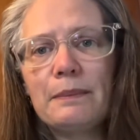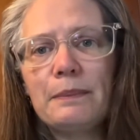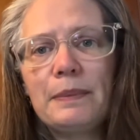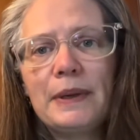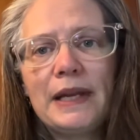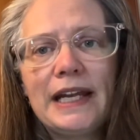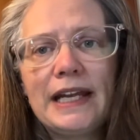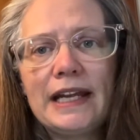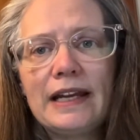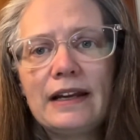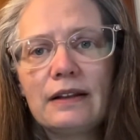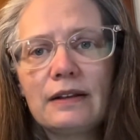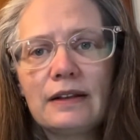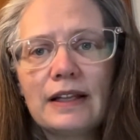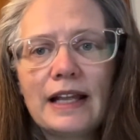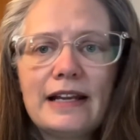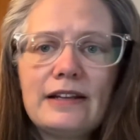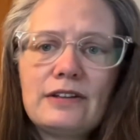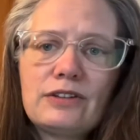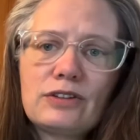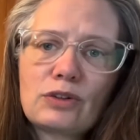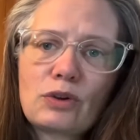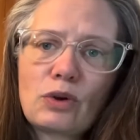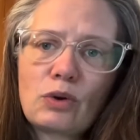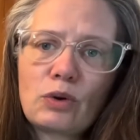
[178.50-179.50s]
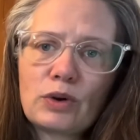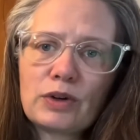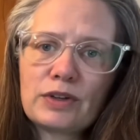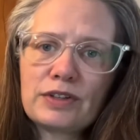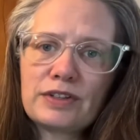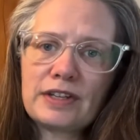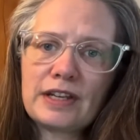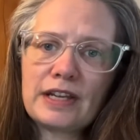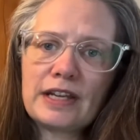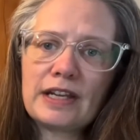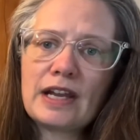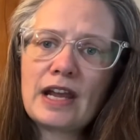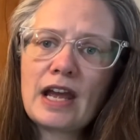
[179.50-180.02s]
pink lace
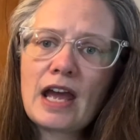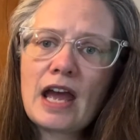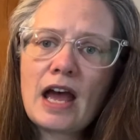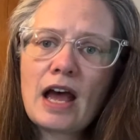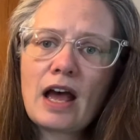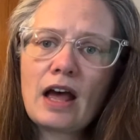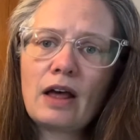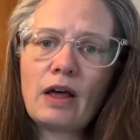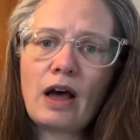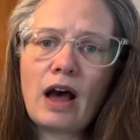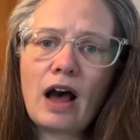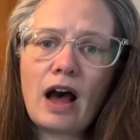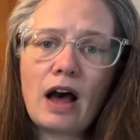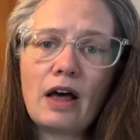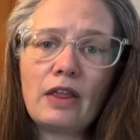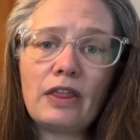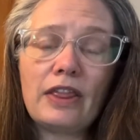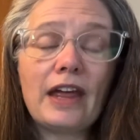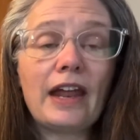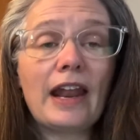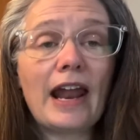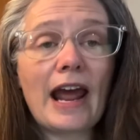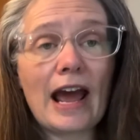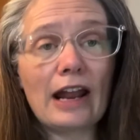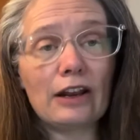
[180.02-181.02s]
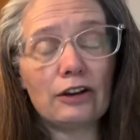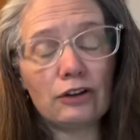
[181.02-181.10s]
corset that had